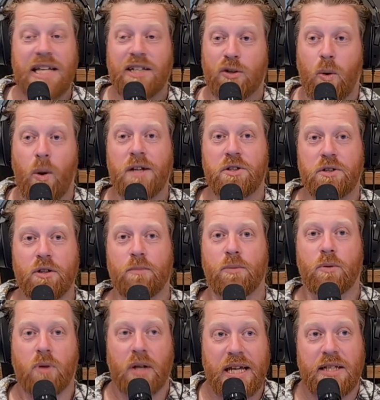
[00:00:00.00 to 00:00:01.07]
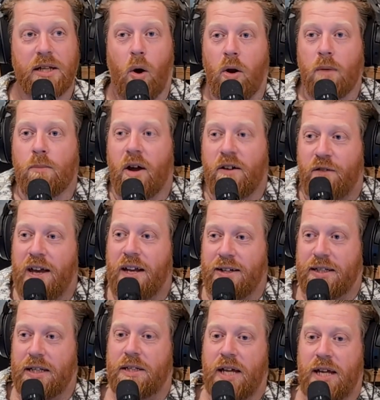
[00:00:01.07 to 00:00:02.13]
He's questionable. He's on my
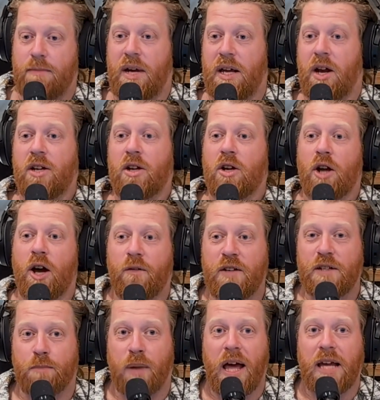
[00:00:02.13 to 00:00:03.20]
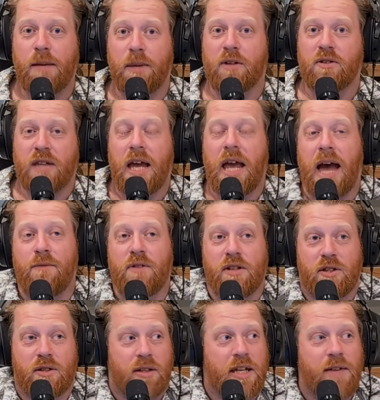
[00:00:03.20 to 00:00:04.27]
fantasy team, and I don't know if he's playing because they
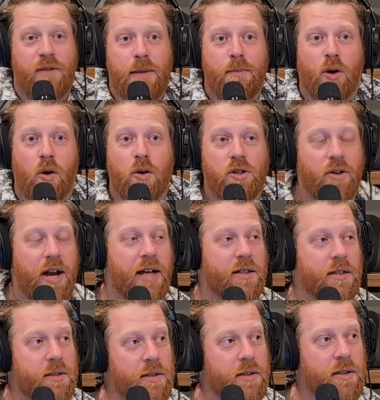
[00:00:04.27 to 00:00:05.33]
haven't given him a contract.